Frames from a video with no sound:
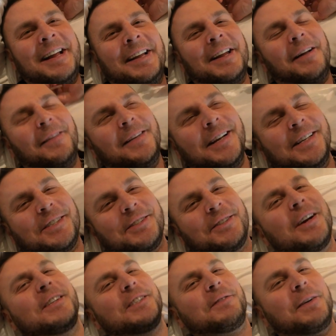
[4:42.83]
Now this
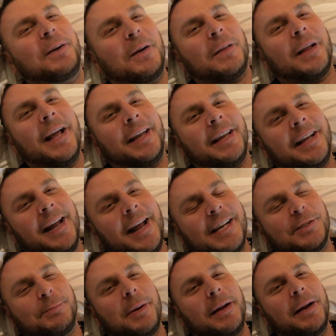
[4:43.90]
does feel like it
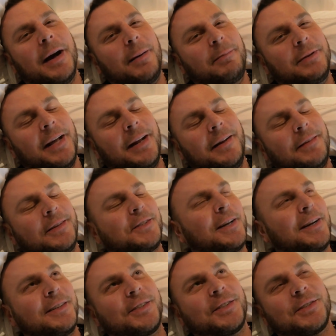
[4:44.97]
has been updated. This
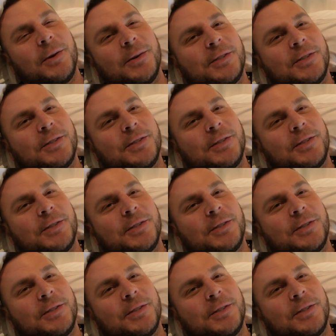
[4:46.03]
thing is so